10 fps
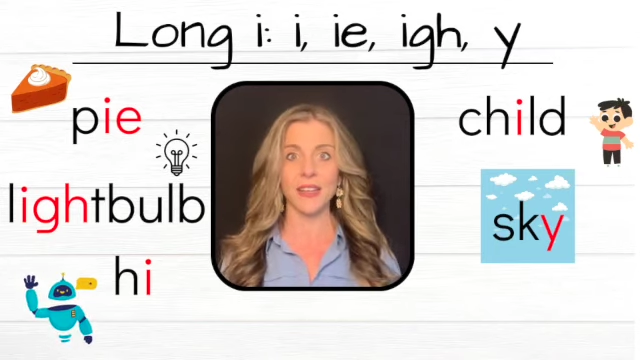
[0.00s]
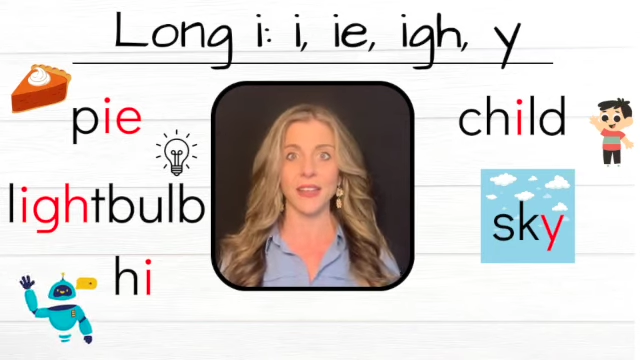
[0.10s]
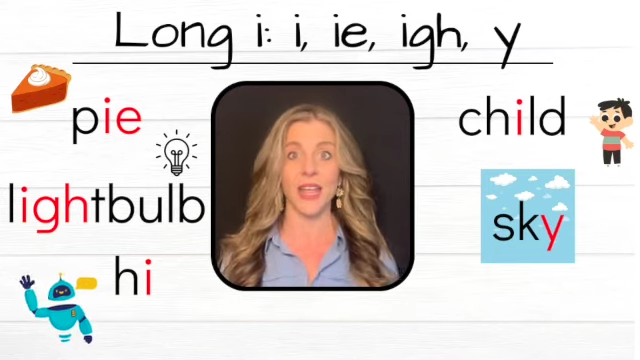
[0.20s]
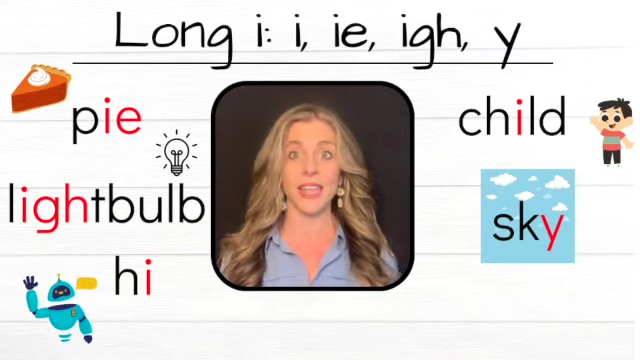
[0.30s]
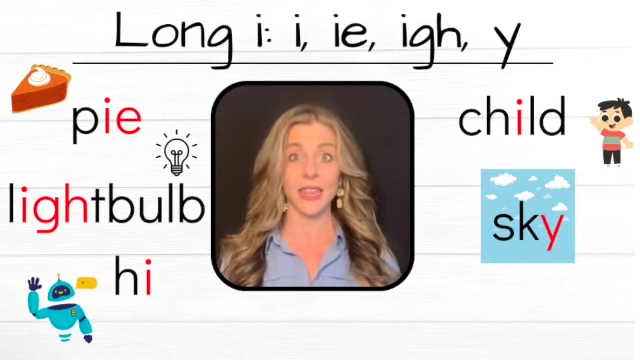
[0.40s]

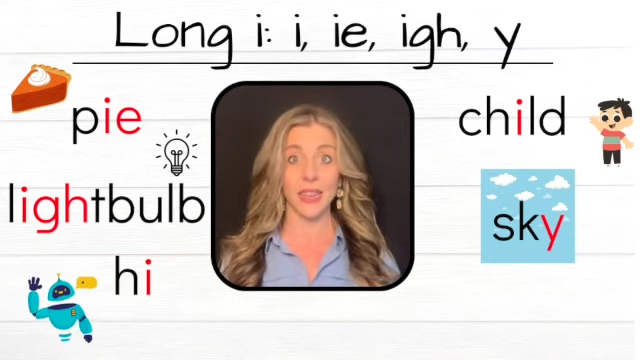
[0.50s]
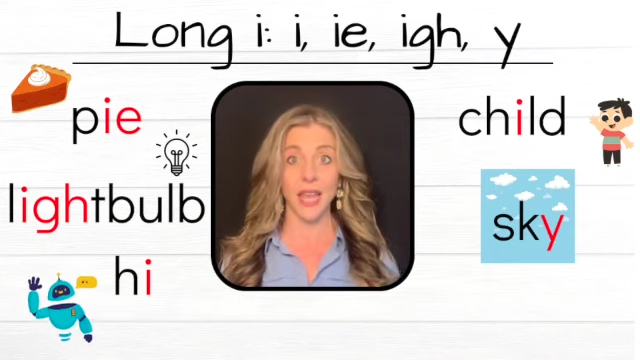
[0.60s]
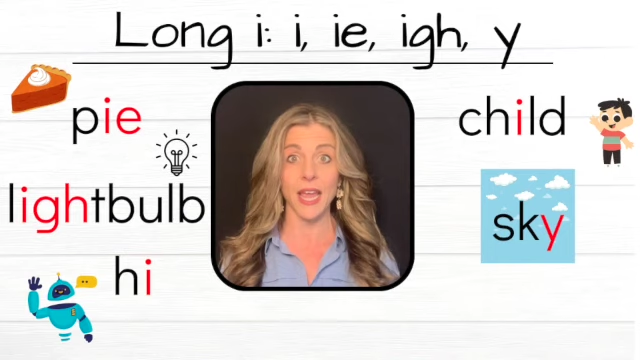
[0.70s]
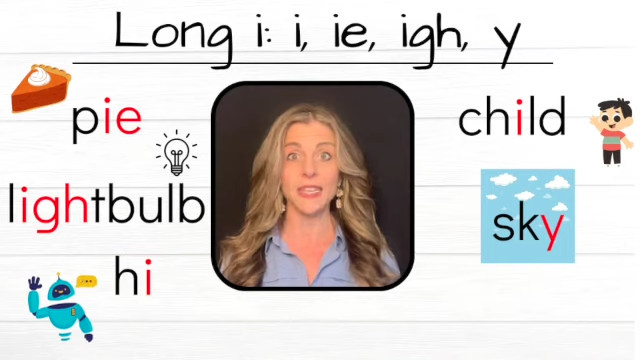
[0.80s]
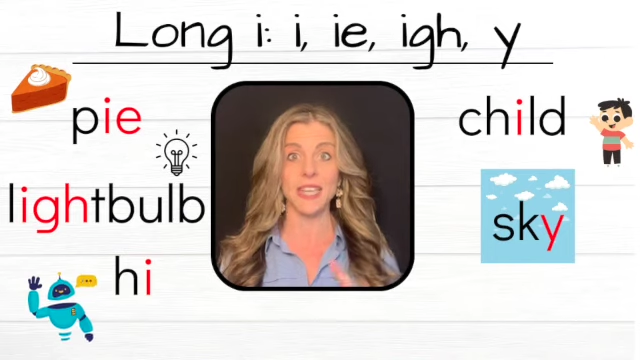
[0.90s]
like in
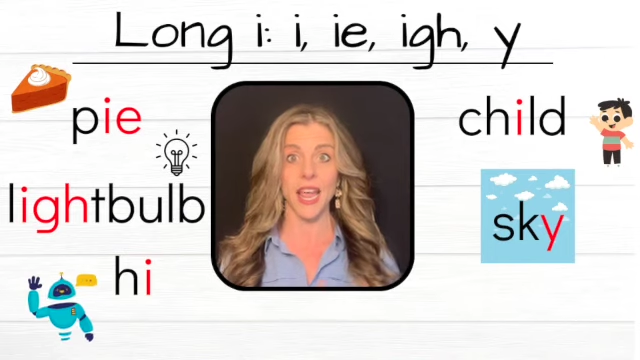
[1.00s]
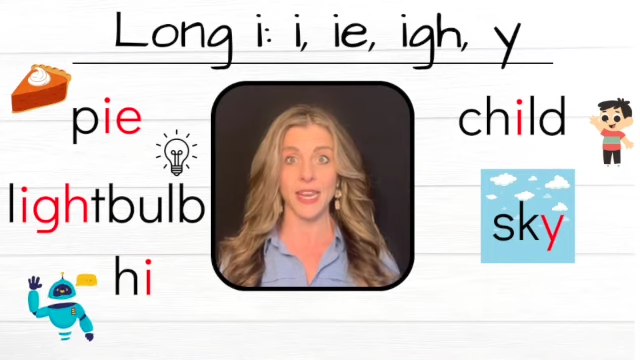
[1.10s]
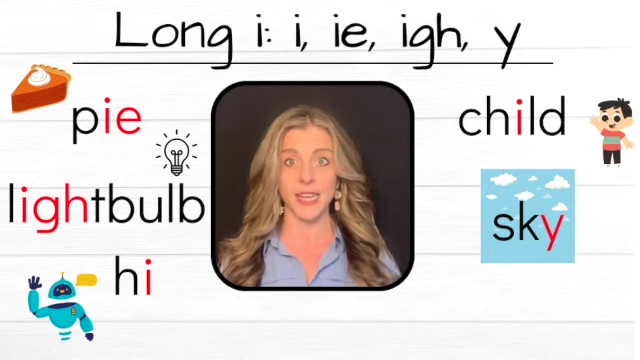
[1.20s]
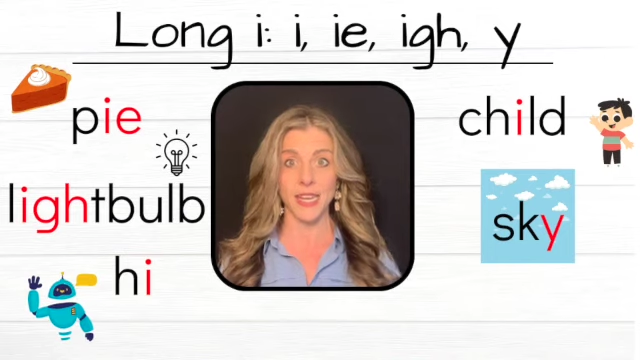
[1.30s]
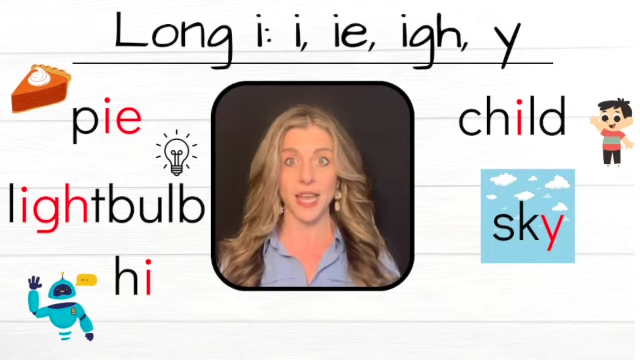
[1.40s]
light
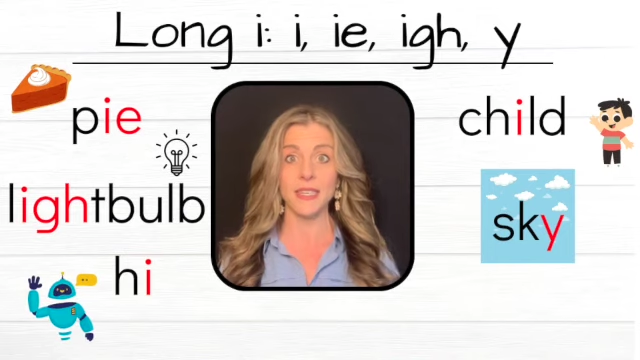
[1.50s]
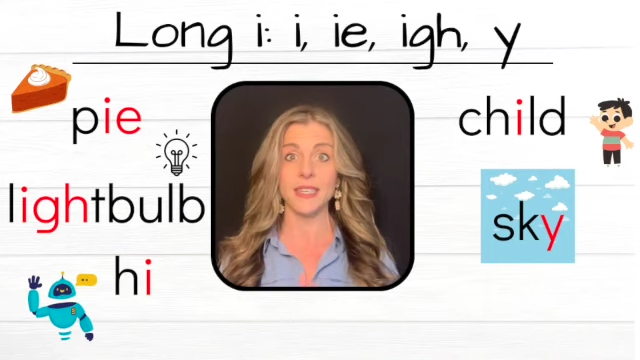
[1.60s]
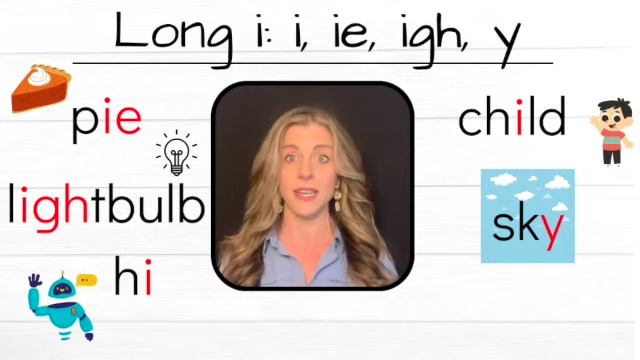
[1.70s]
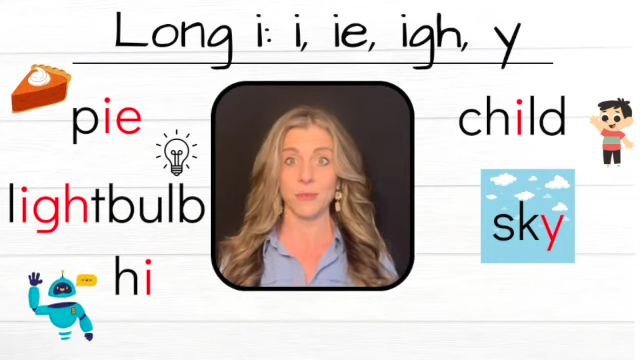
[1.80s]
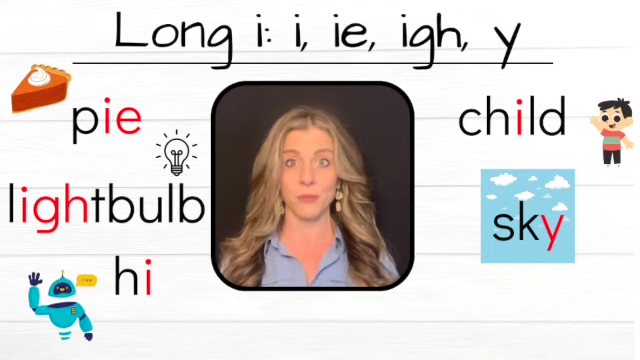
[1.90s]
and night
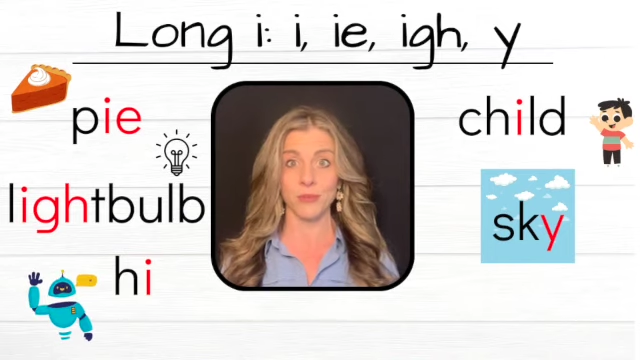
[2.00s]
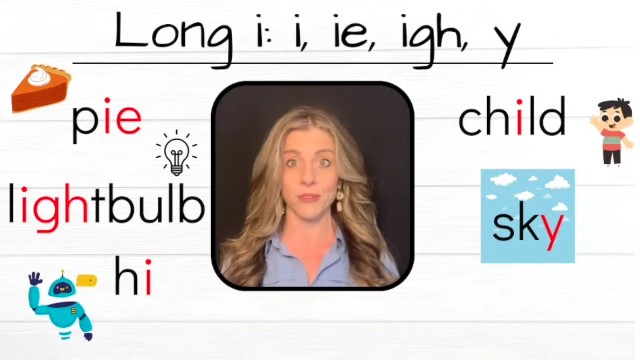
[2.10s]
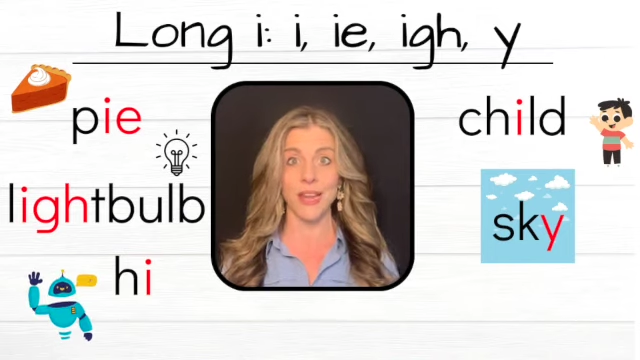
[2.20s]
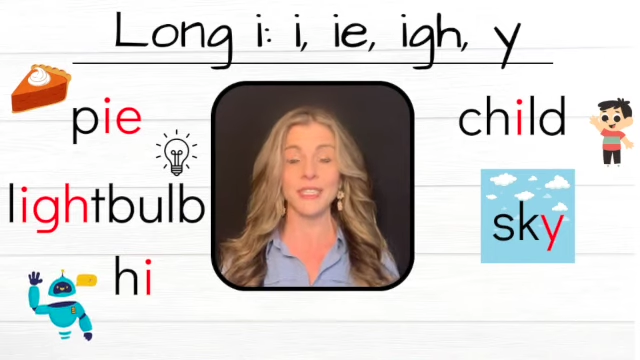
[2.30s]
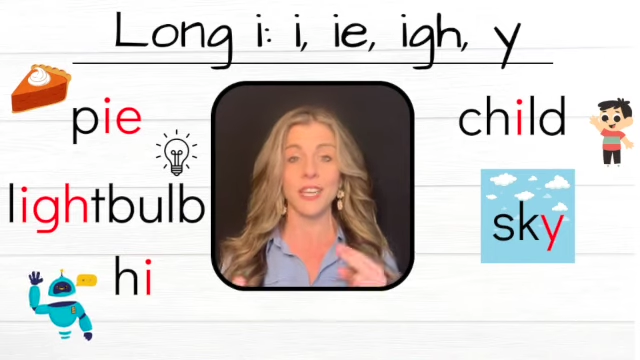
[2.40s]
and
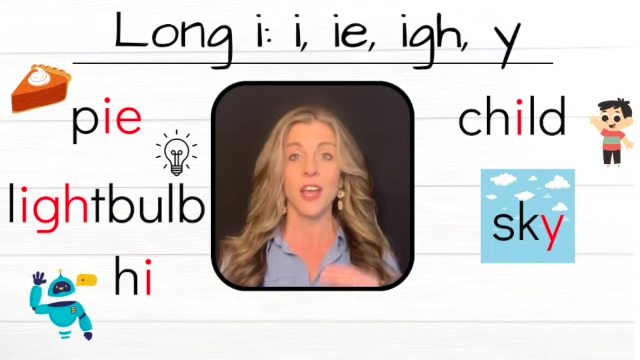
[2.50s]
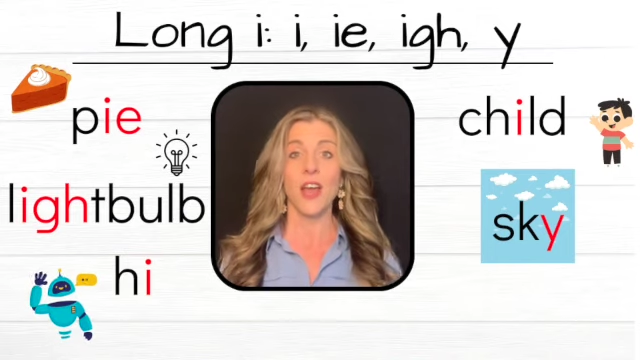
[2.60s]
bright.